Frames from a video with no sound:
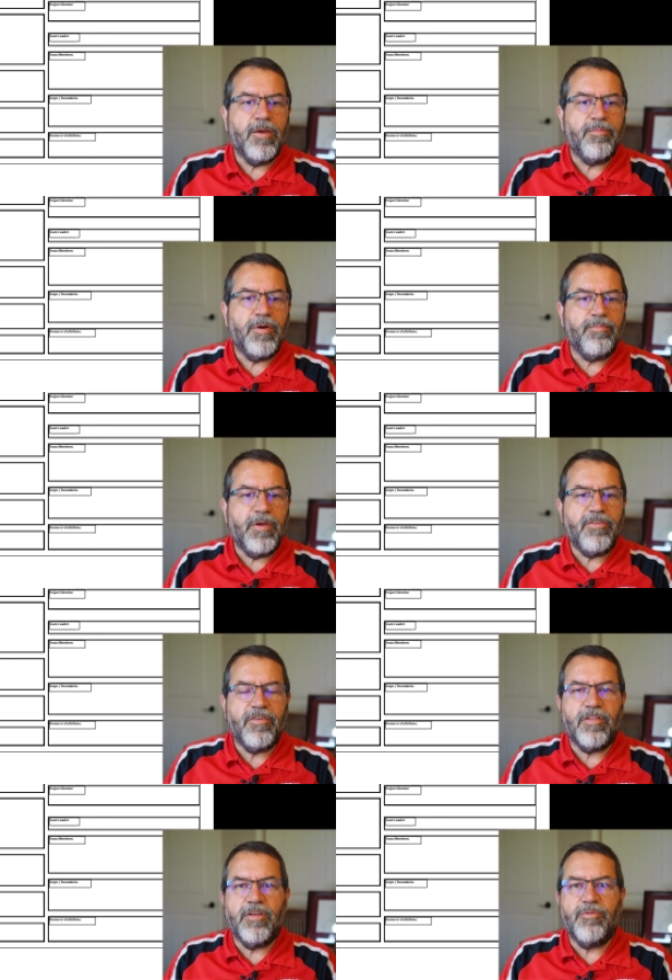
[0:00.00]
but
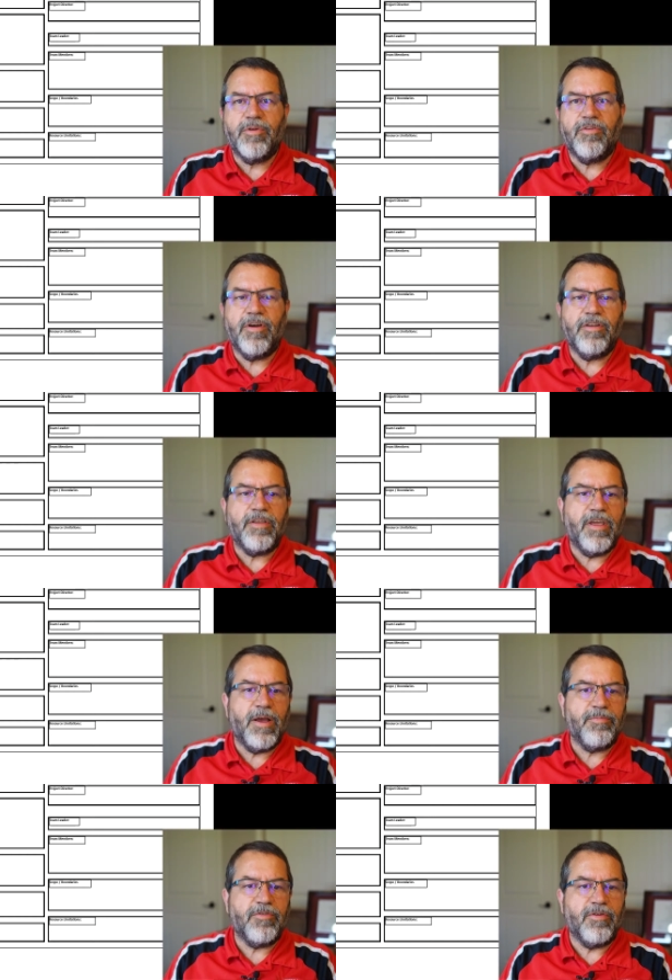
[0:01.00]
basically we're trying to
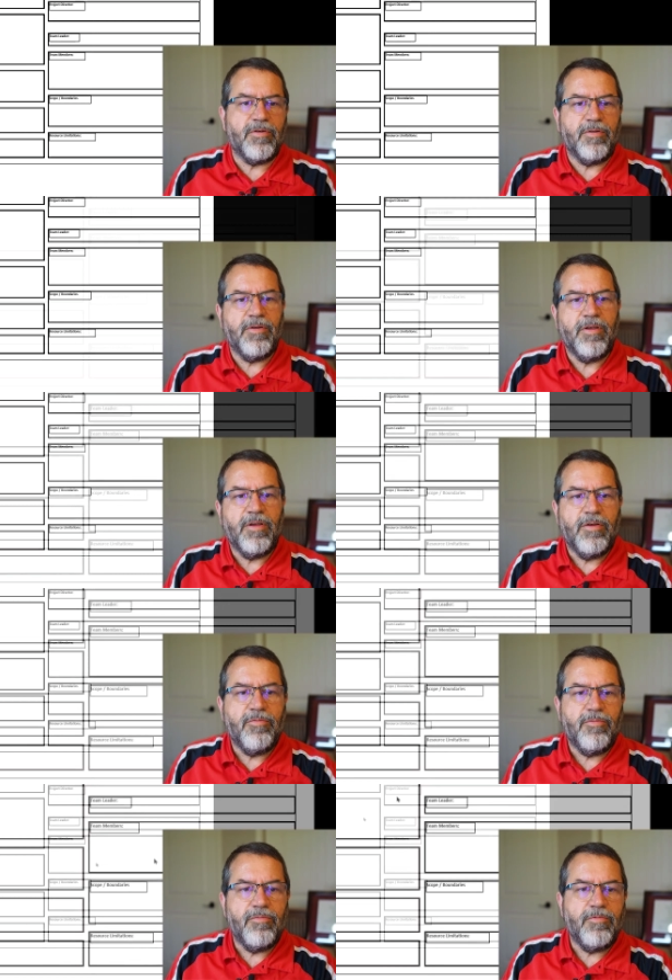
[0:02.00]
capture,
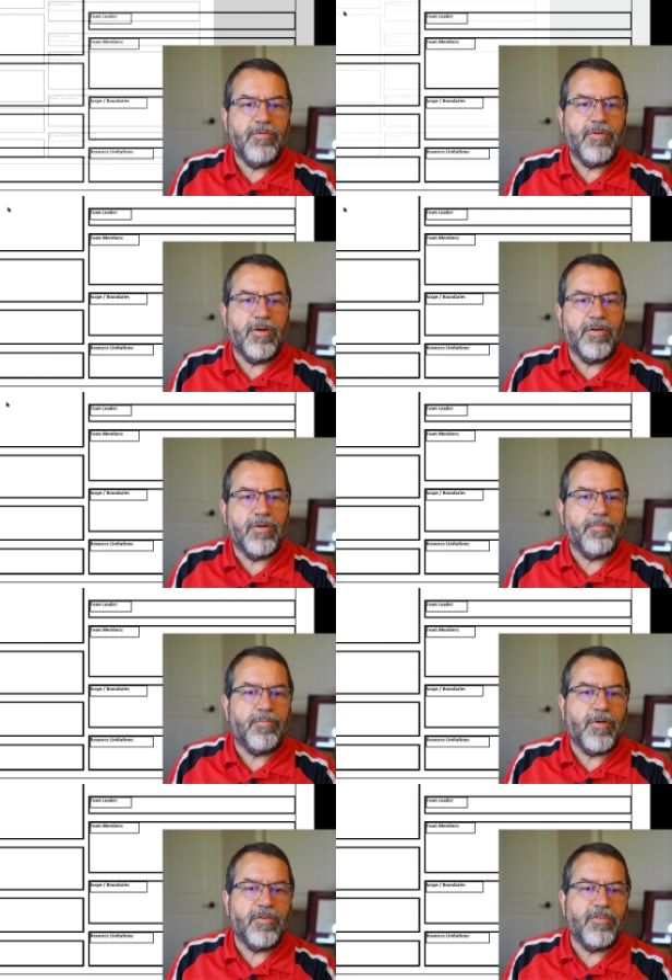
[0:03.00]
we've got our
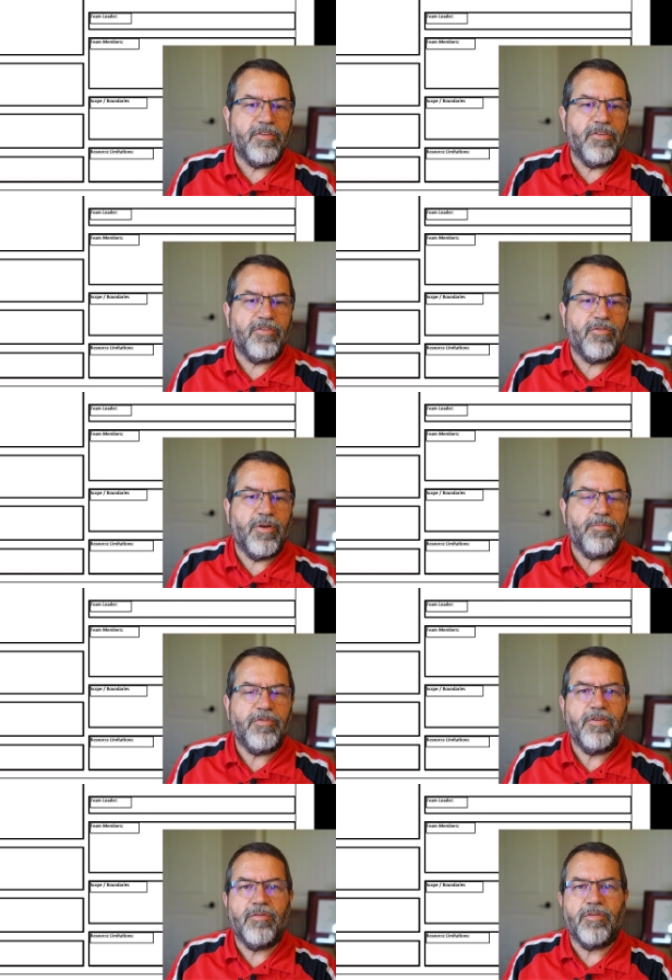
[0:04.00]
project
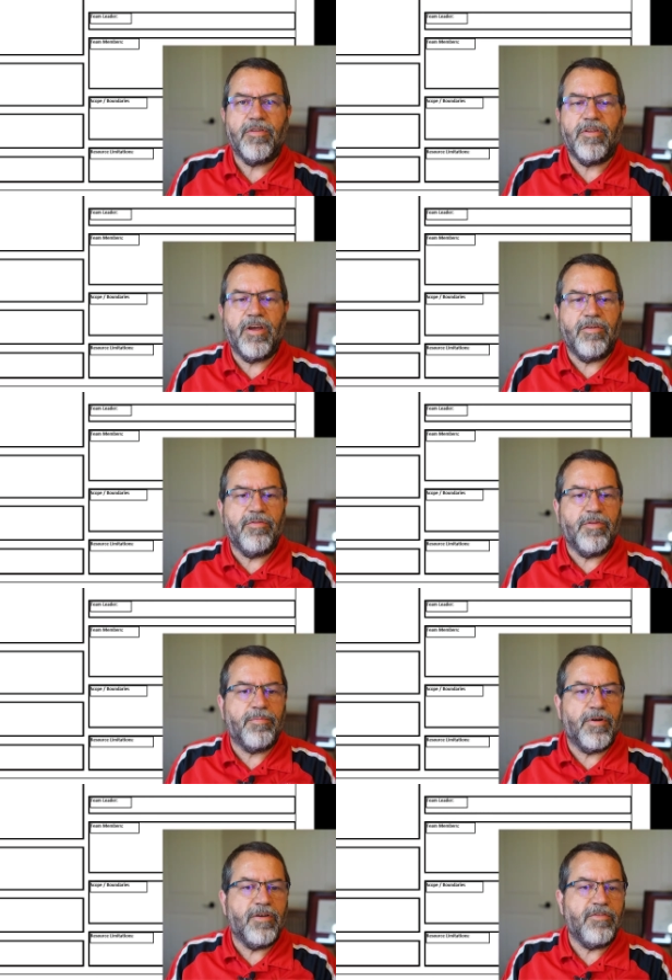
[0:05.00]
description or the title of the
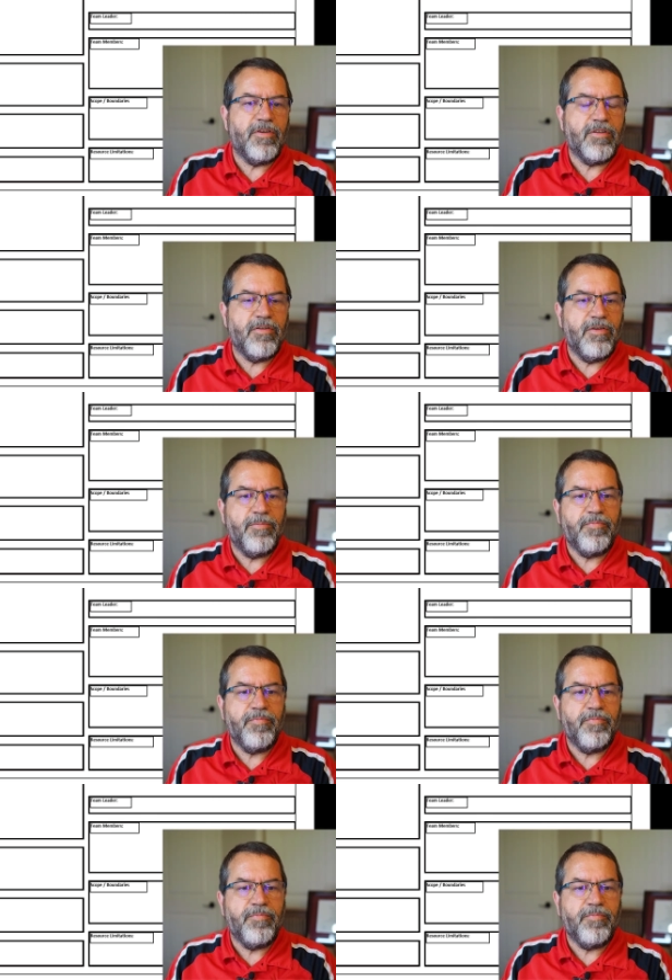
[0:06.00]
project,